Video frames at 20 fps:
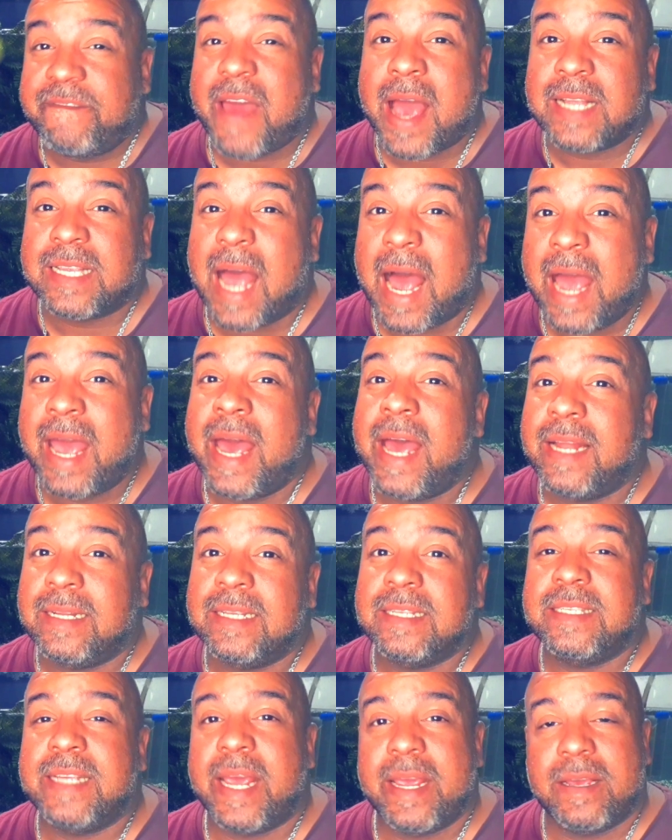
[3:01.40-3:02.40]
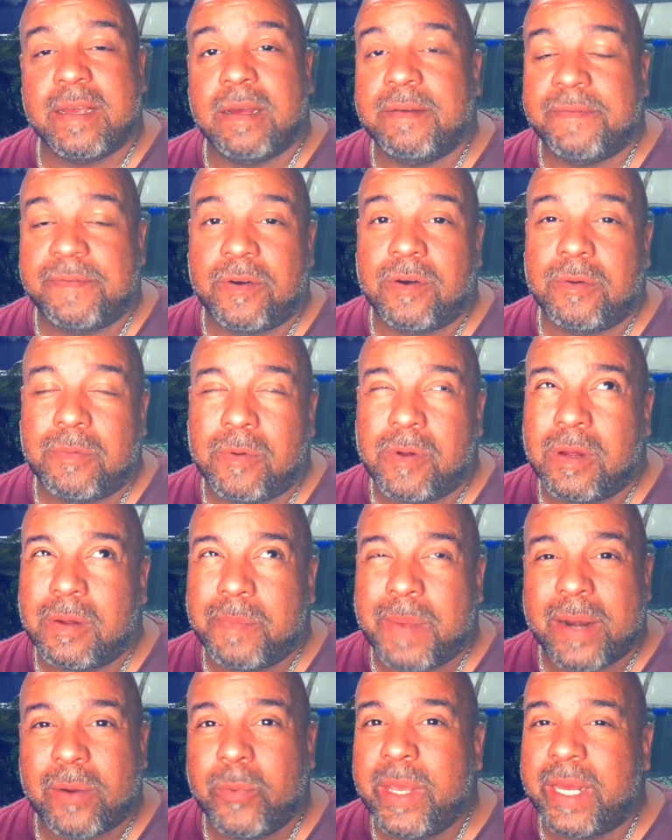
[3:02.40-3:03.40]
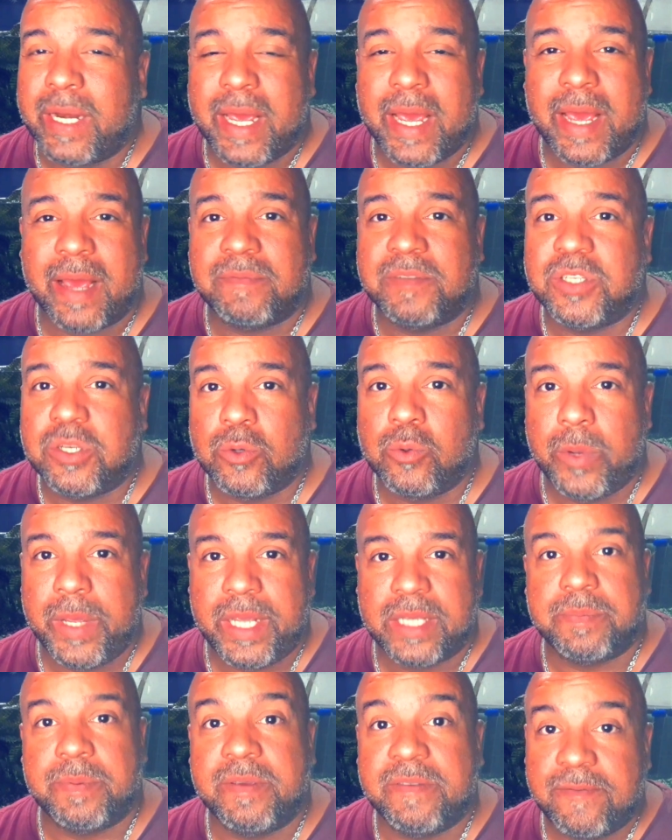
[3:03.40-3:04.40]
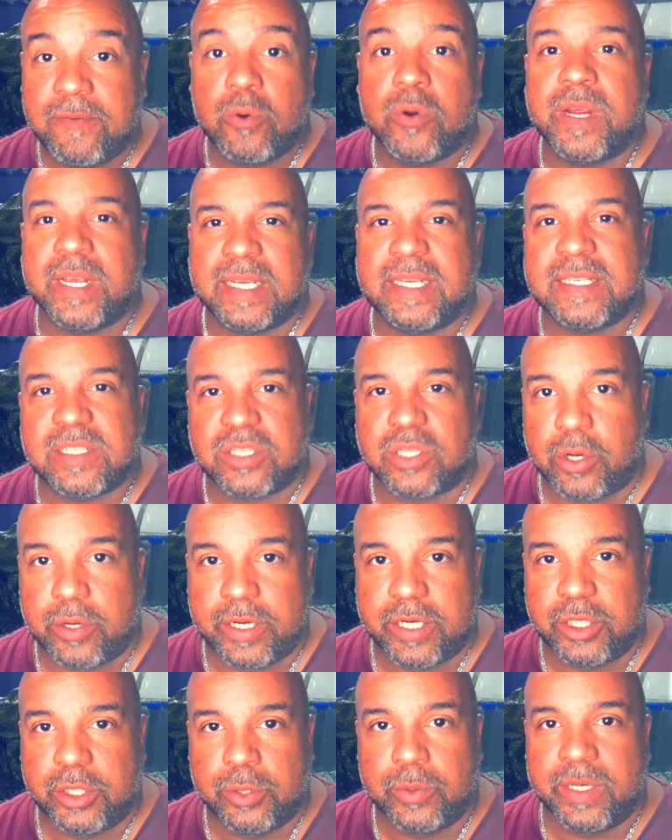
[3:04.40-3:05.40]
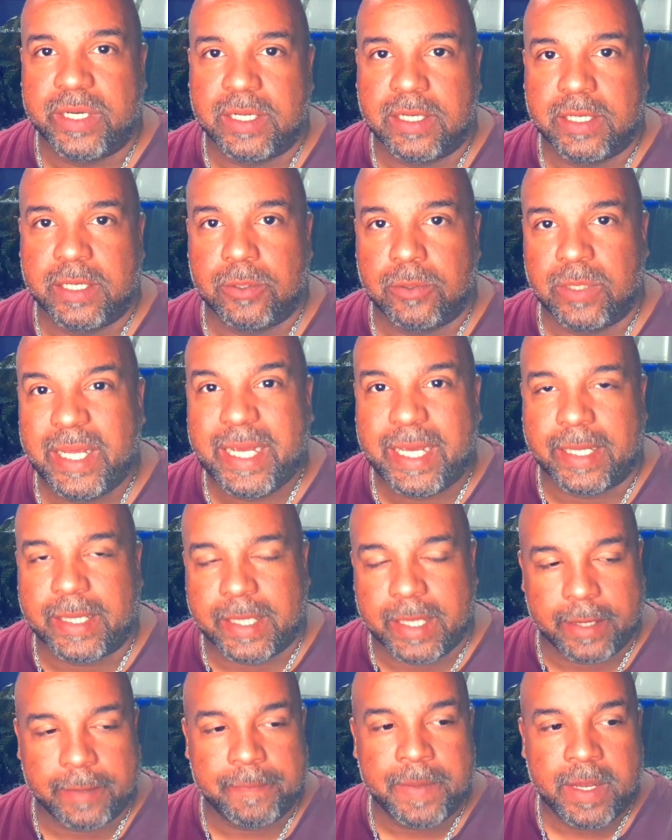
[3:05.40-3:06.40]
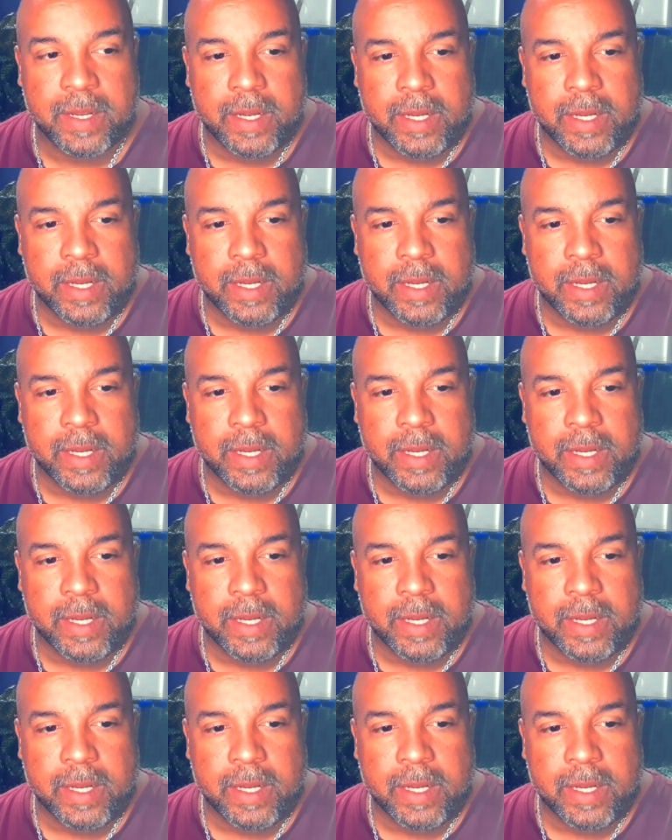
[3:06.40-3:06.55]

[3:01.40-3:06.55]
fact, I had this tank up for about a week and a half, 2 weeks before it started doing the little leaky thing.